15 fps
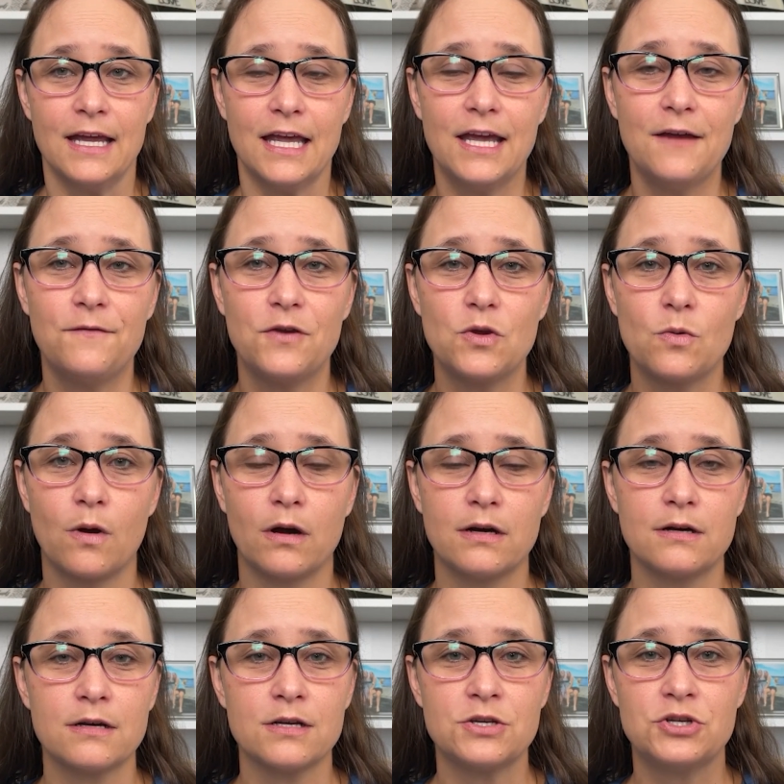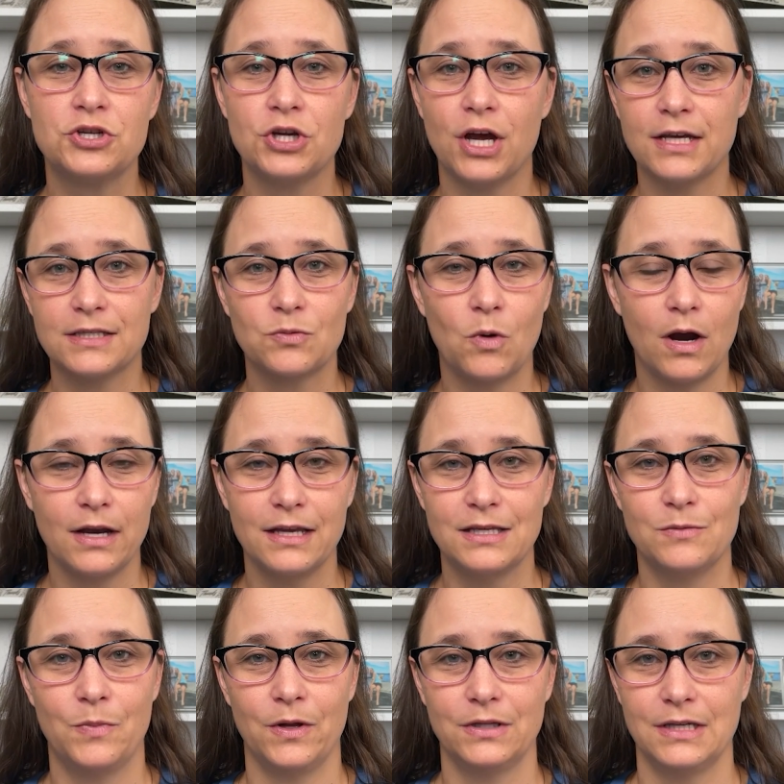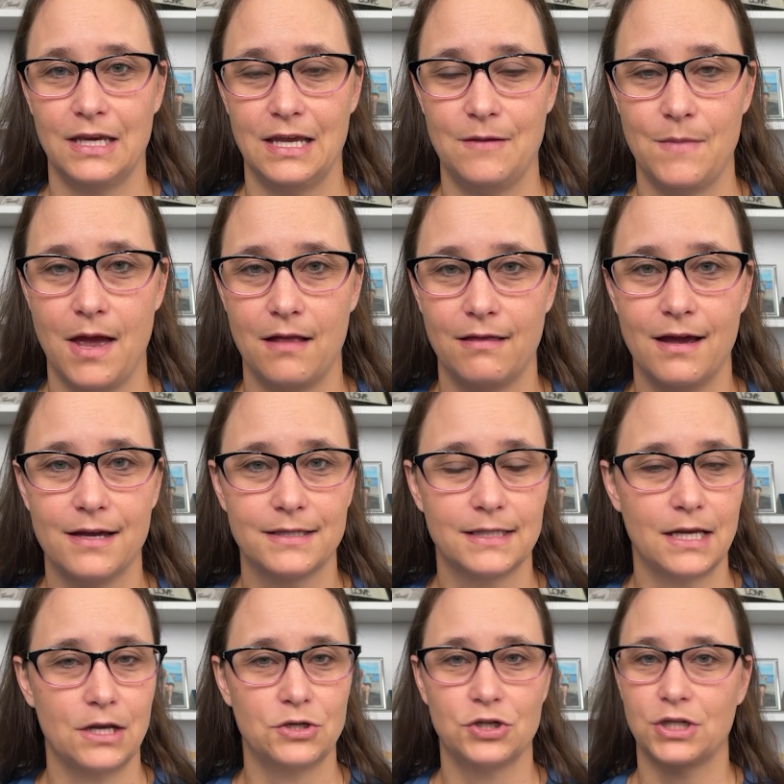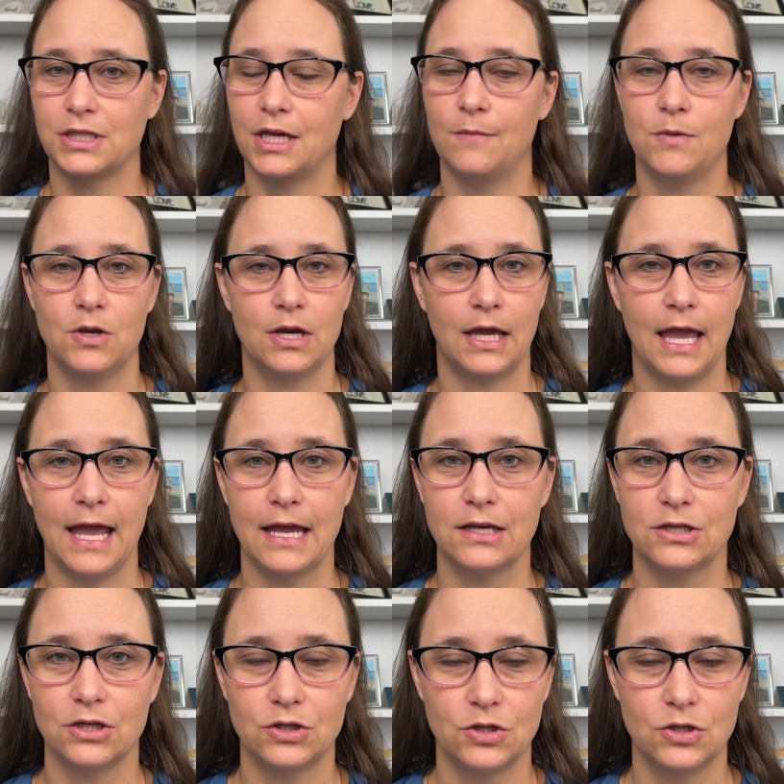If you are just wanting to build an email list and just communicate